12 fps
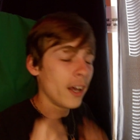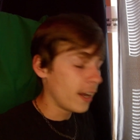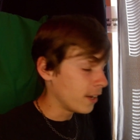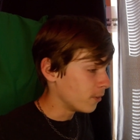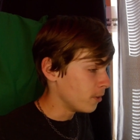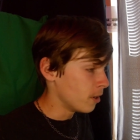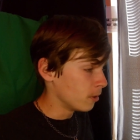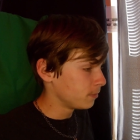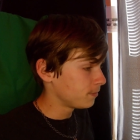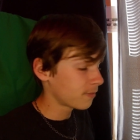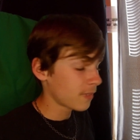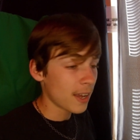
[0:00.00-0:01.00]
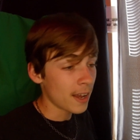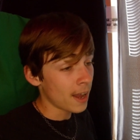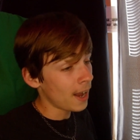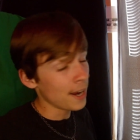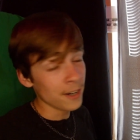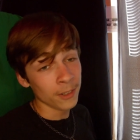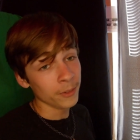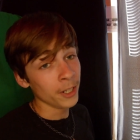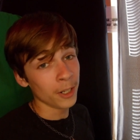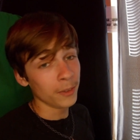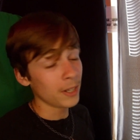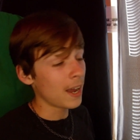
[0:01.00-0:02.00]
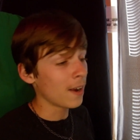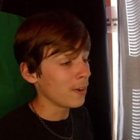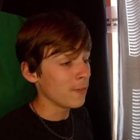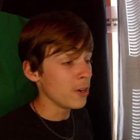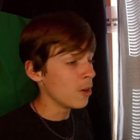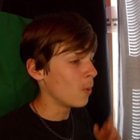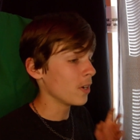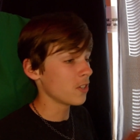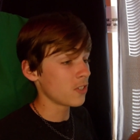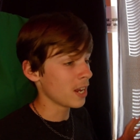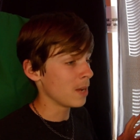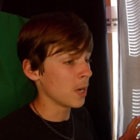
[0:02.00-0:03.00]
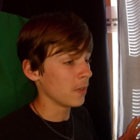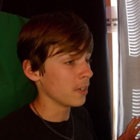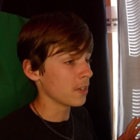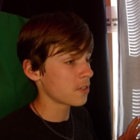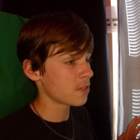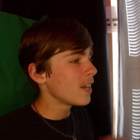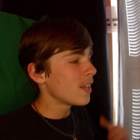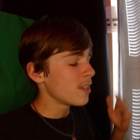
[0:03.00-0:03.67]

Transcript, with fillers: I don't know. I, I don't know. I don't even know what to say about this.